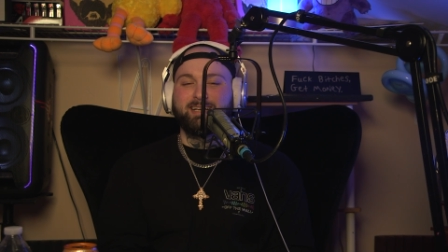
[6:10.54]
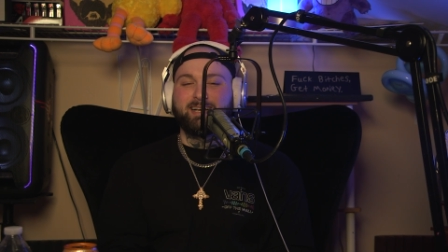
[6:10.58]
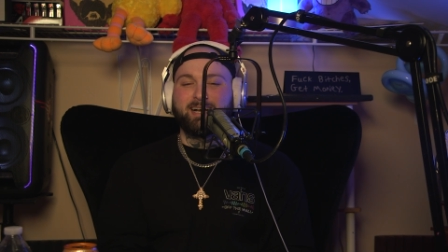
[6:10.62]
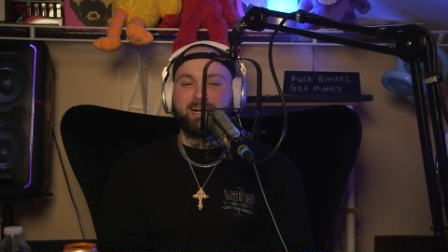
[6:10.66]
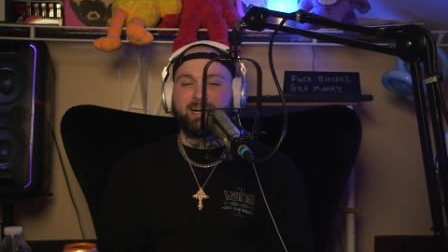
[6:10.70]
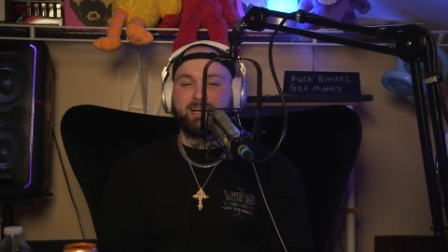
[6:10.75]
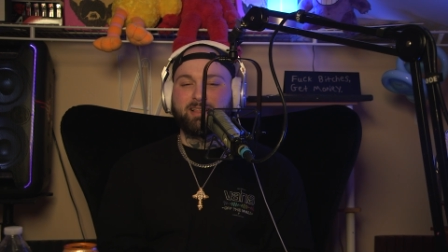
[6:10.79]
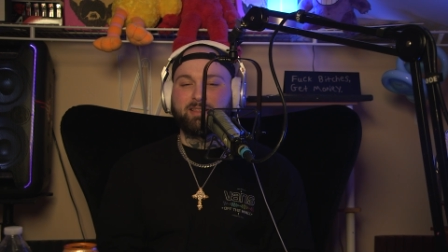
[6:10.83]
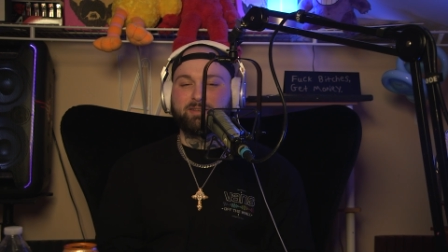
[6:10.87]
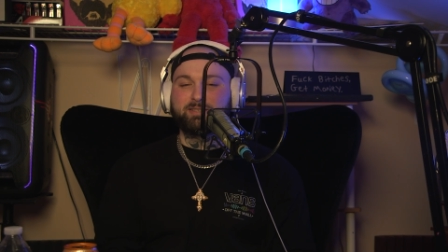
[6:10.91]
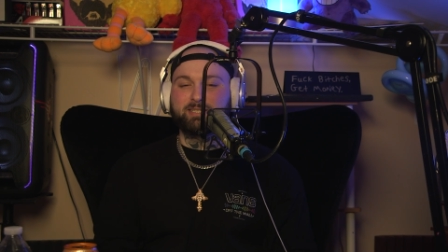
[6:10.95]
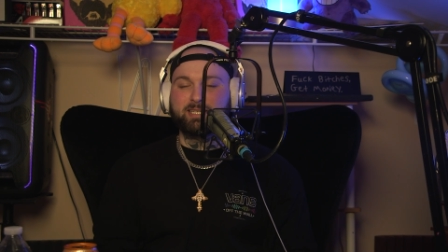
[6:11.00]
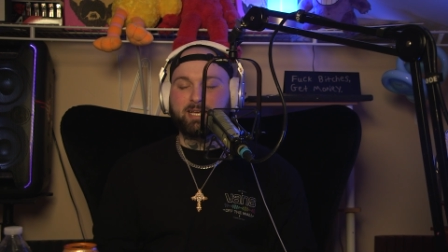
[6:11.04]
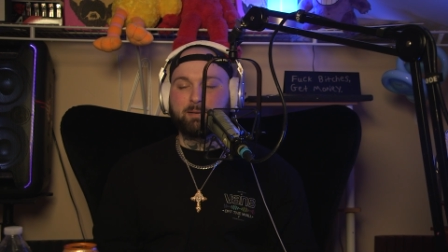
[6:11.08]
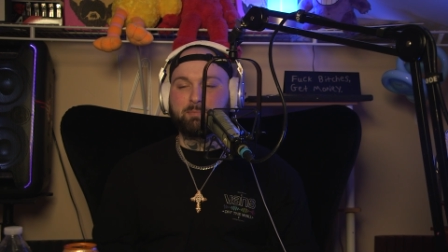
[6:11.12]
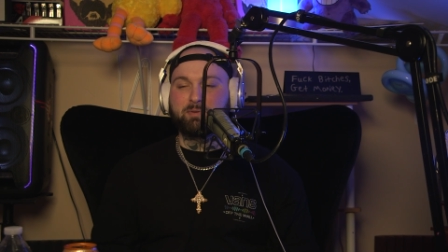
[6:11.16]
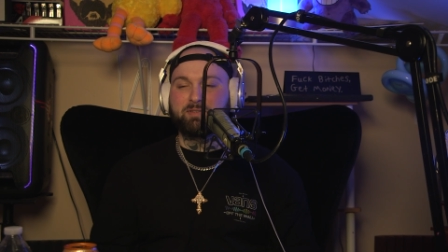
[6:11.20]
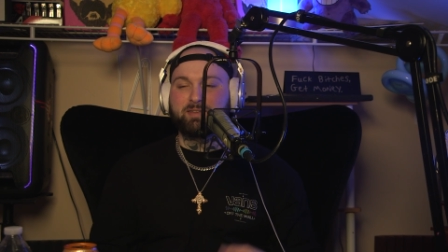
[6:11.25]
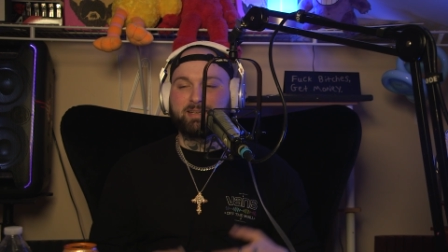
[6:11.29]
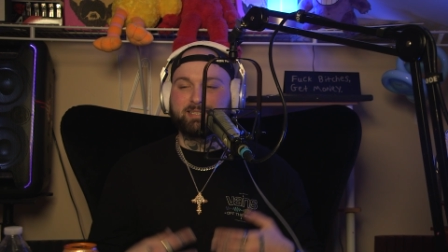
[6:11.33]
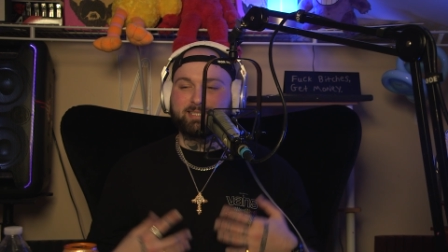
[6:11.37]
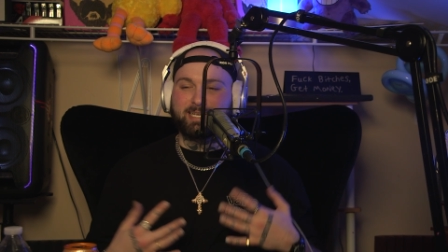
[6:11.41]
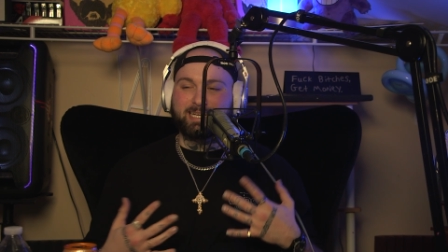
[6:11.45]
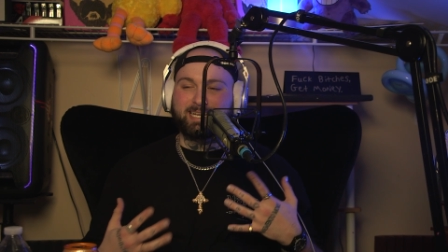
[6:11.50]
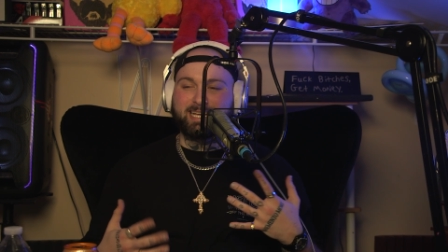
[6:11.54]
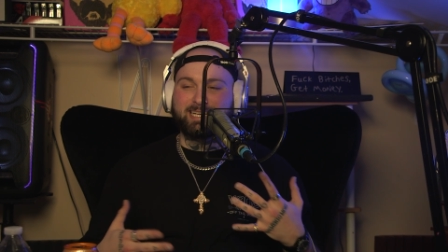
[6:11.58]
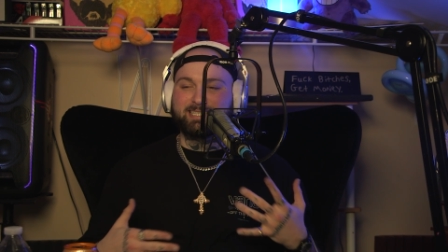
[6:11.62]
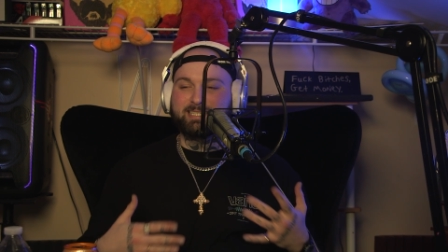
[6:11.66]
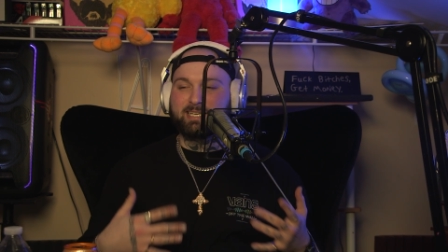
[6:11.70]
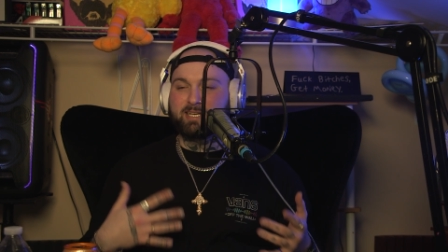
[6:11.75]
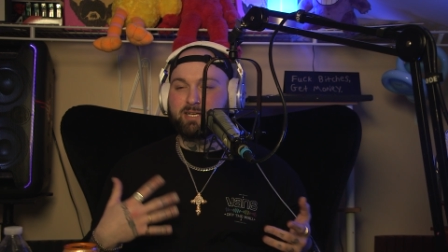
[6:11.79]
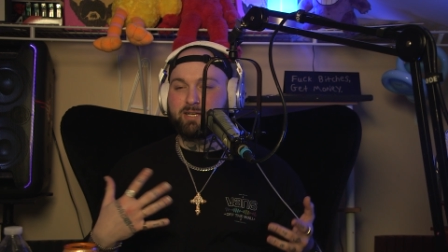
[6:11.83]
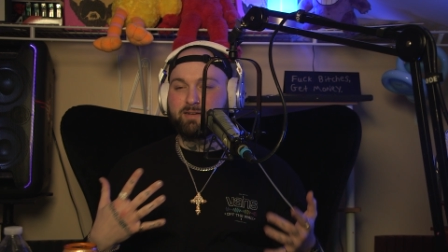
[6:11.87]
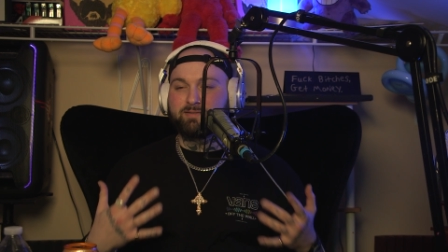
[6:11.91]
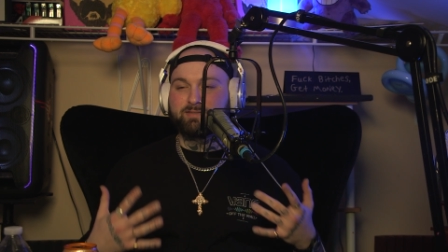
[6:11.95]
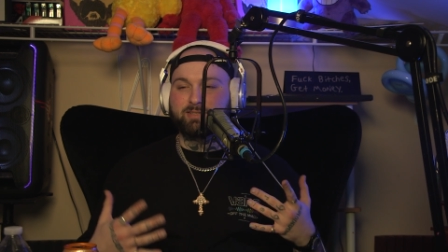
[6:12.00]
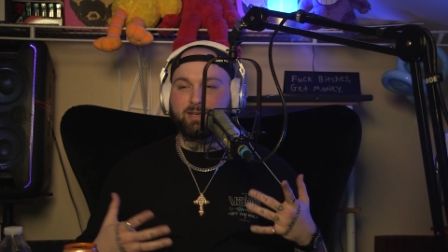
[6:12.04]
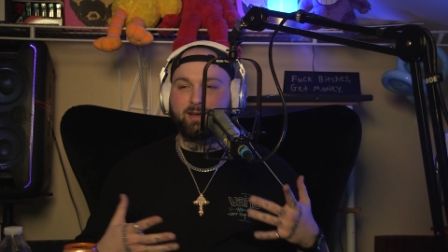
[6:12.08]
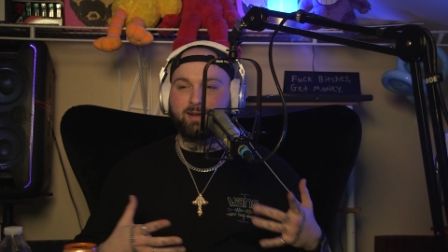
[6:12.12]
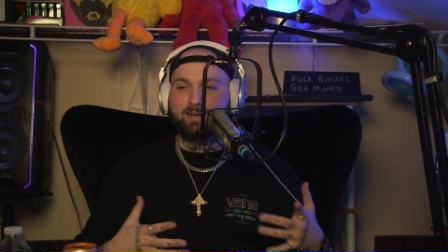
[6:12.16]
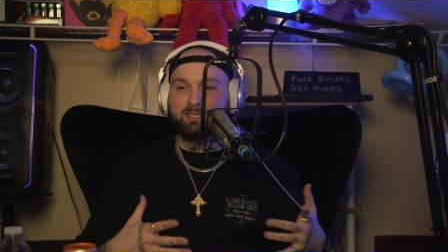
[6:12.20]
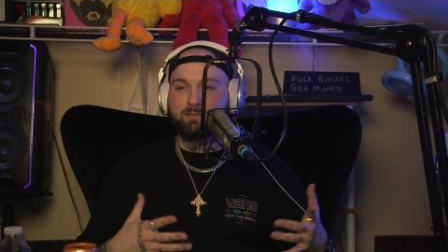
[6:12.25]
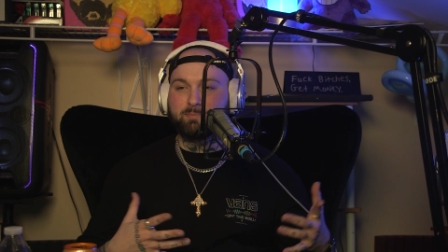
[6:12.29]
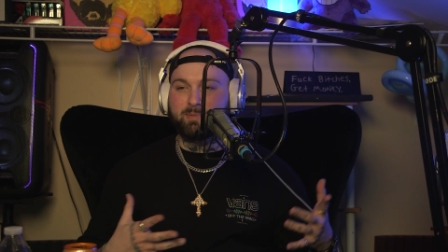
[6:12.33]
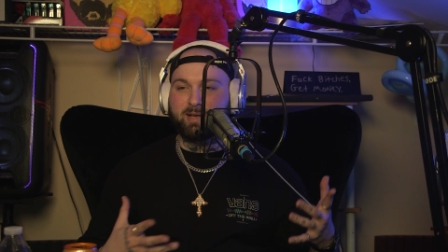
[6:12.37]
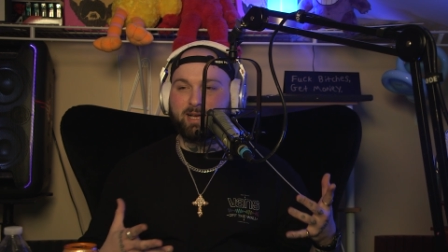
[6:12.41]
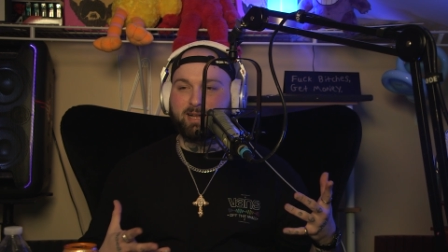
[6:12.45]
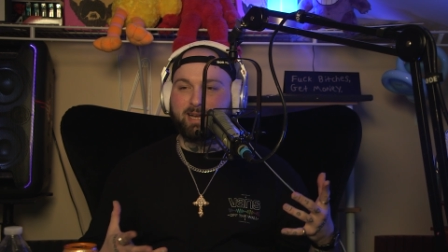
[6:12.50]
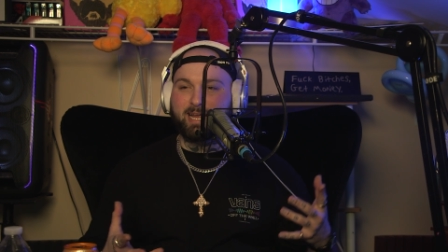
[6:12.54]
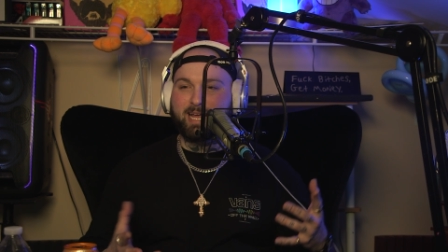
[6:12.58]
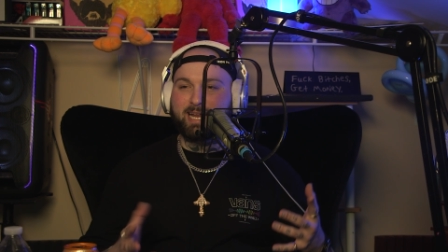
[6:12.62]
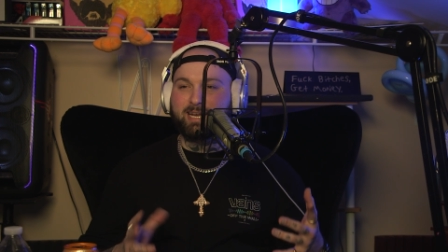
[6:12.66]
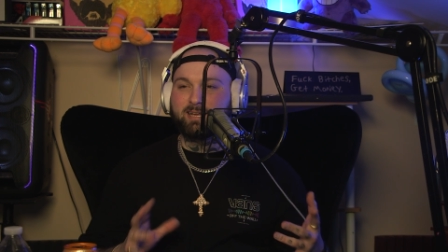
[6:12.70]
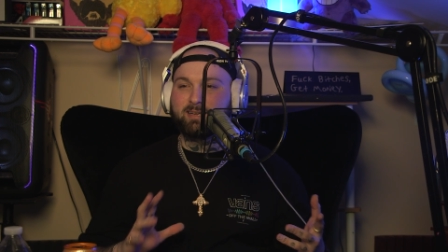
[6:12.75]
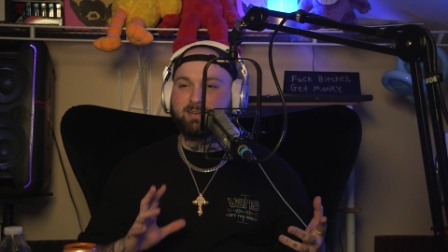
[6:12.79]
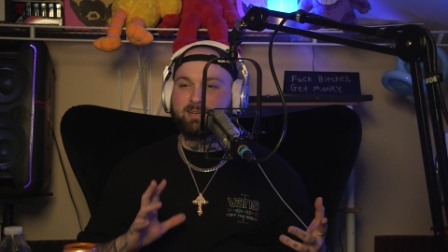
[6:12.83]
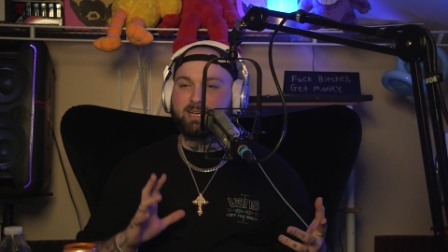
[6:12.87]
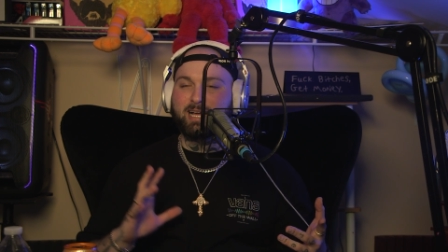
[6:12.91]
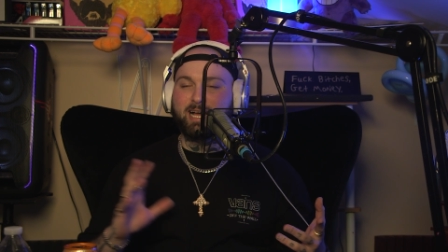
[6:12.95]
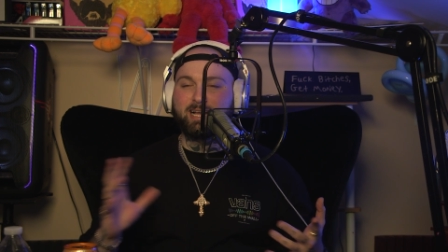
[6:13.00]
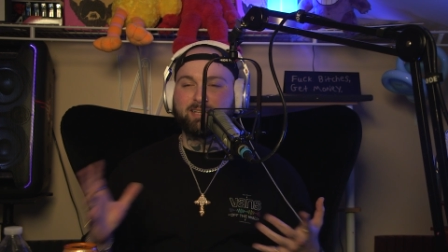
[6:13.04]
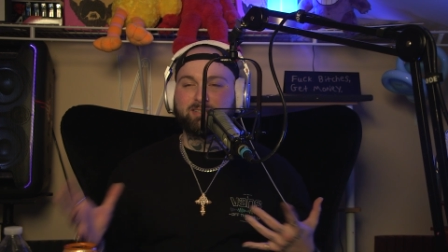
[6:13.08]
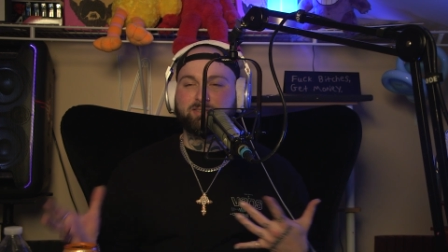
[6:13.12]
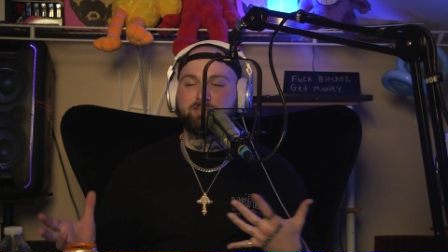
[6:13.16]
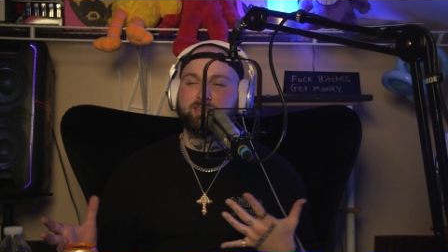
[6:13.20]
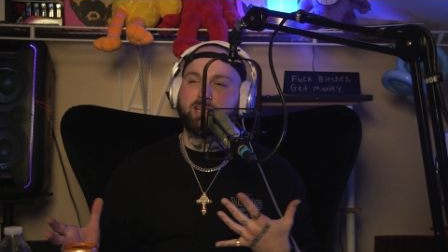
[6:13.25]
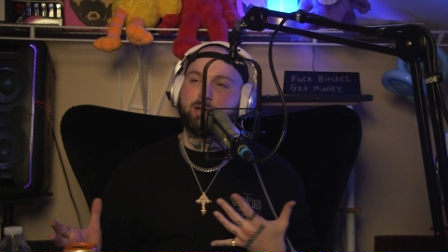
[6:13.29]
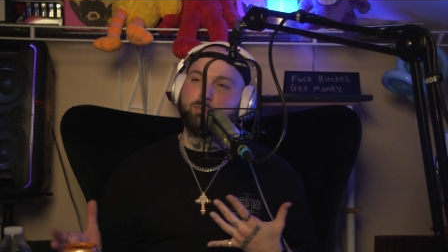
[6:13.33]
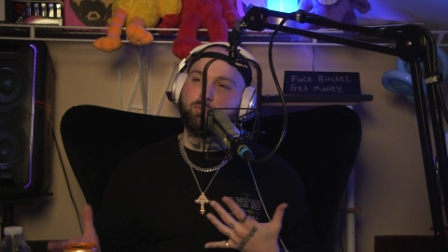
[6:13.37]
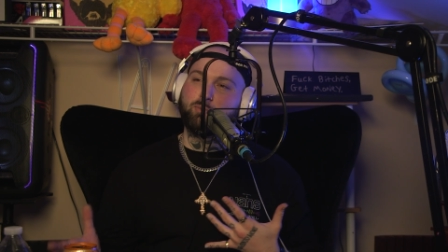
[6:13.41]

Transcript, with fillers: Uh, there's a couple things I guess I could have talked about. I had a concert that